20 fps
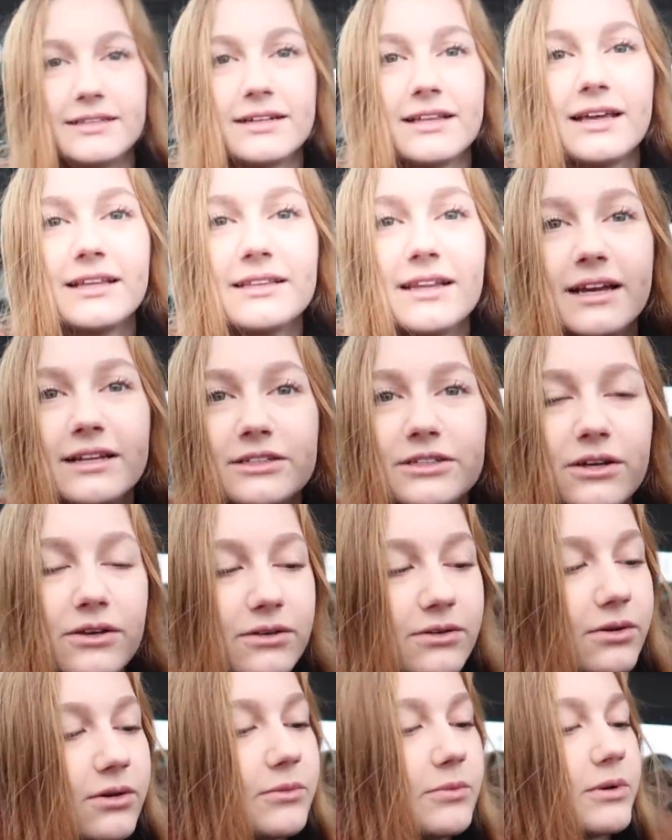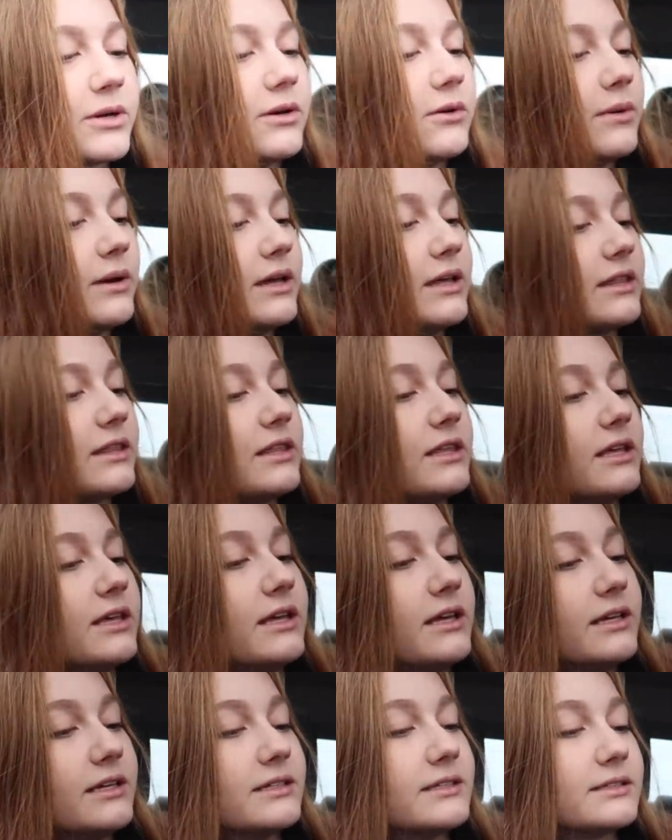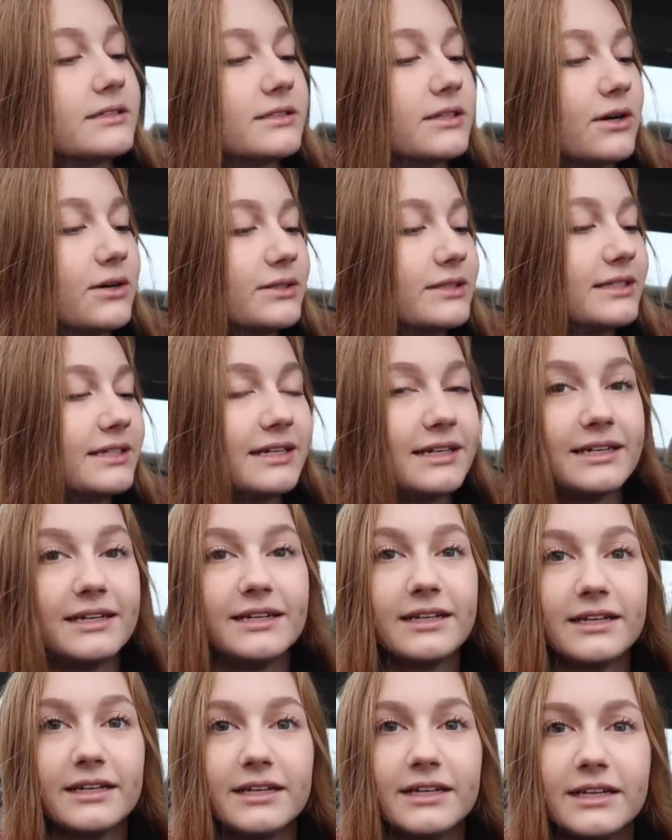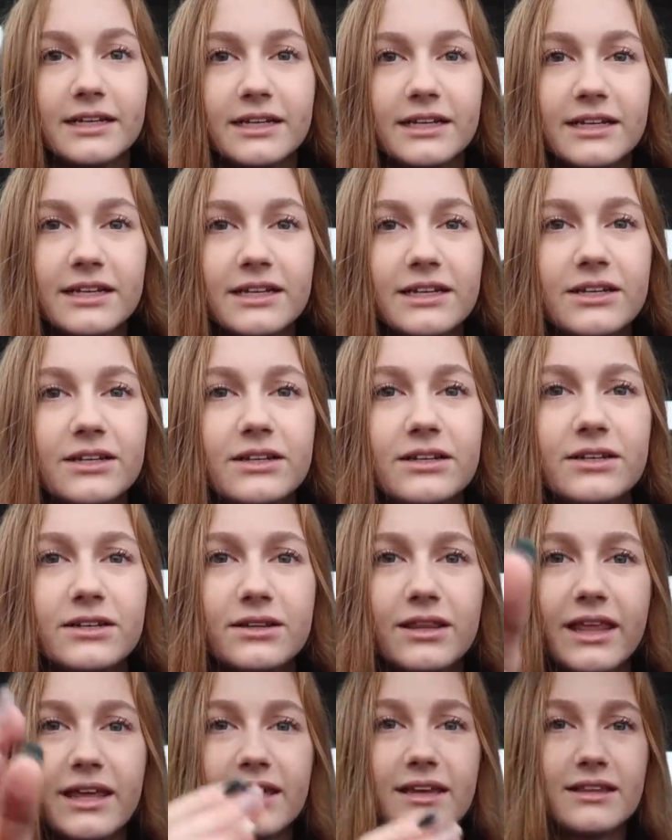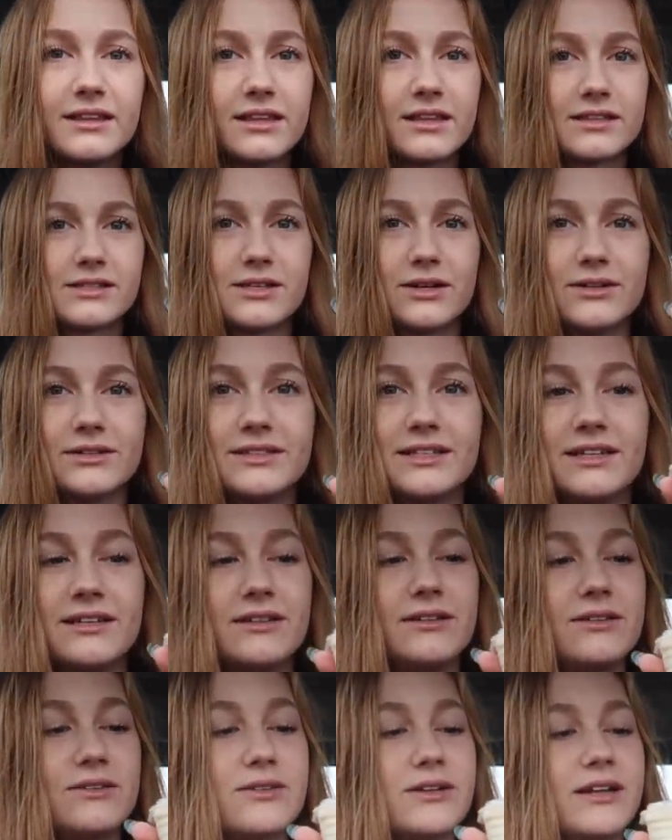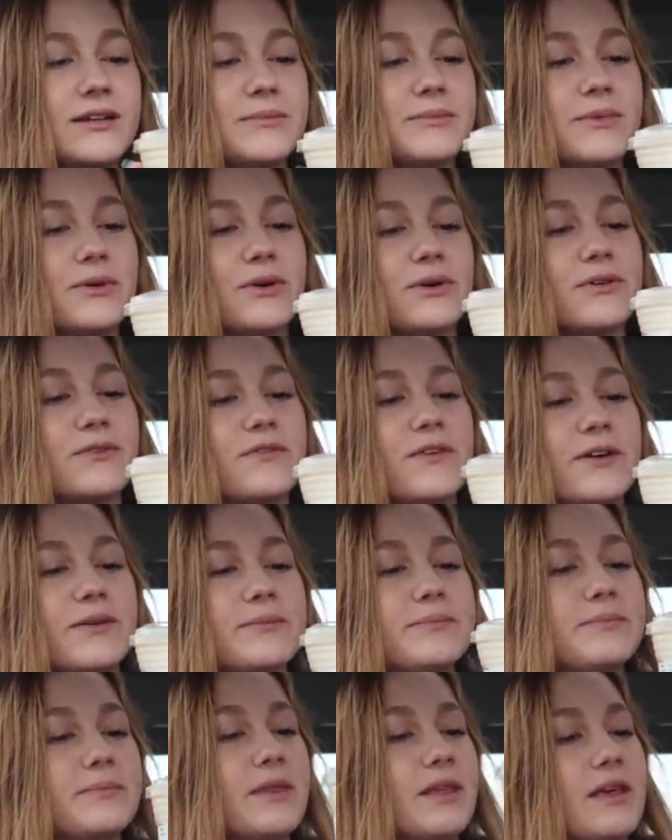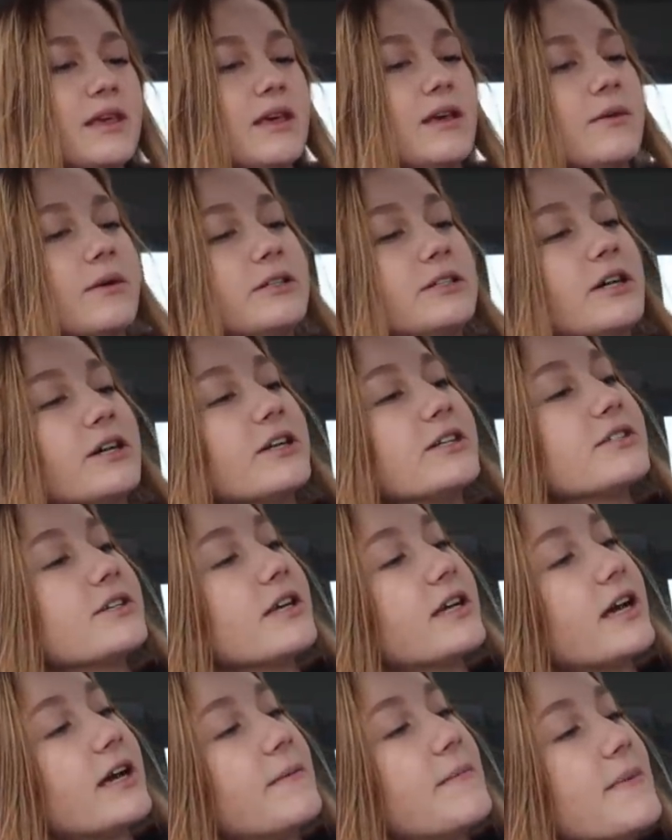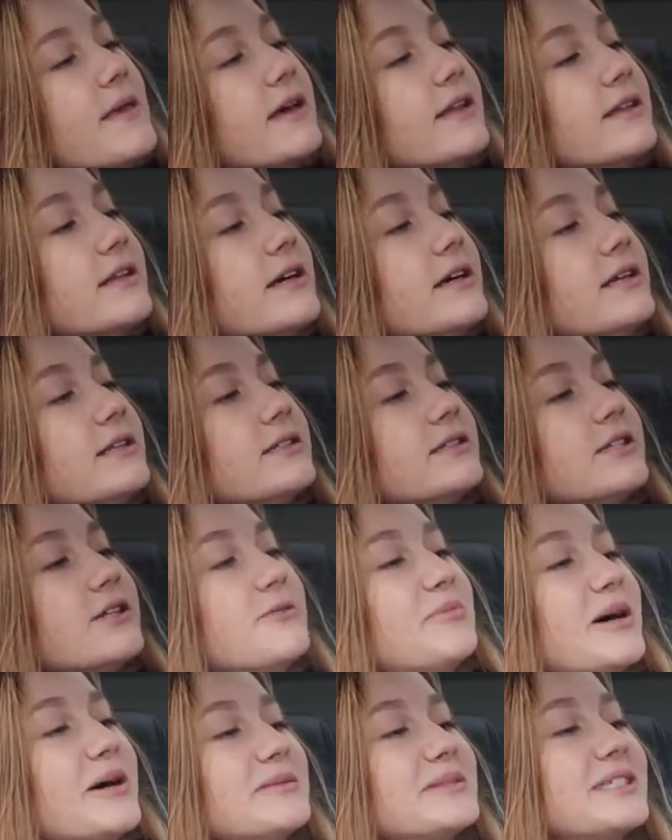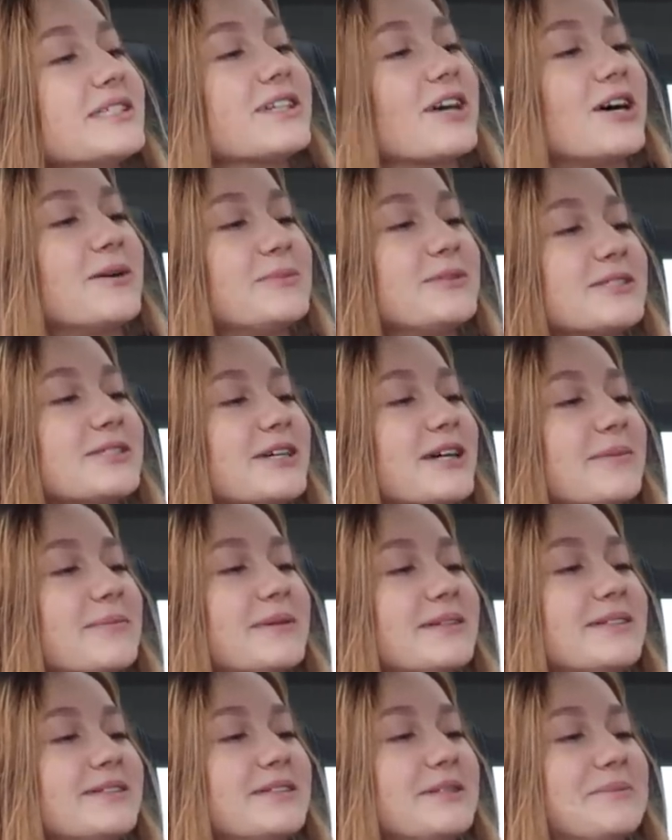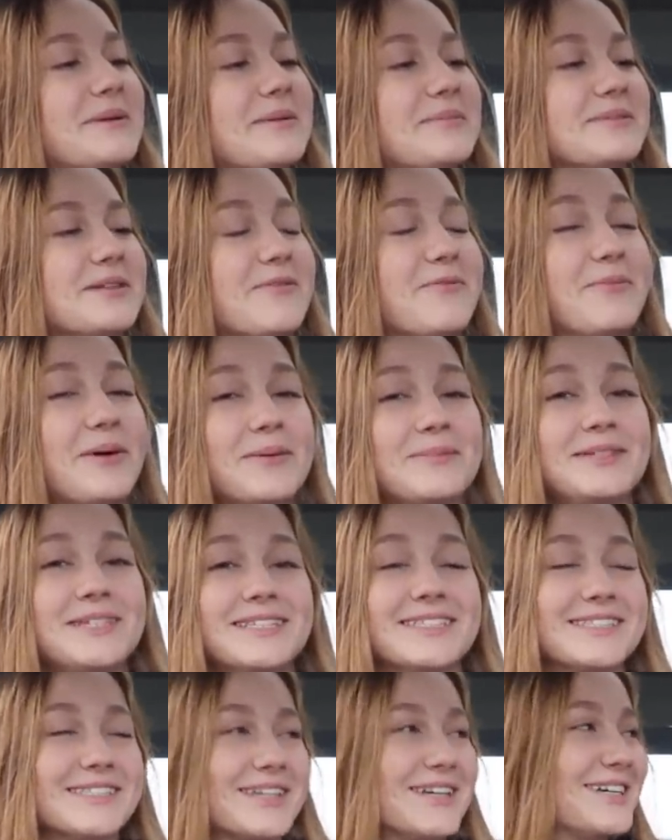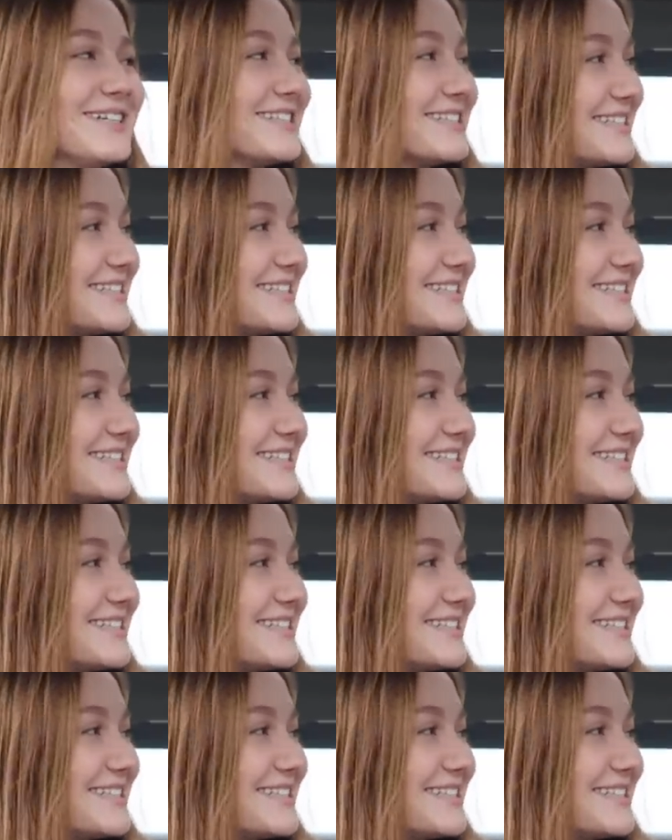like nitro cold brew with salted, like the salted cream cold foam, which I heard is really good, and then 2 pumps of caramel syrup and 2 pumps of pumpkin sauce.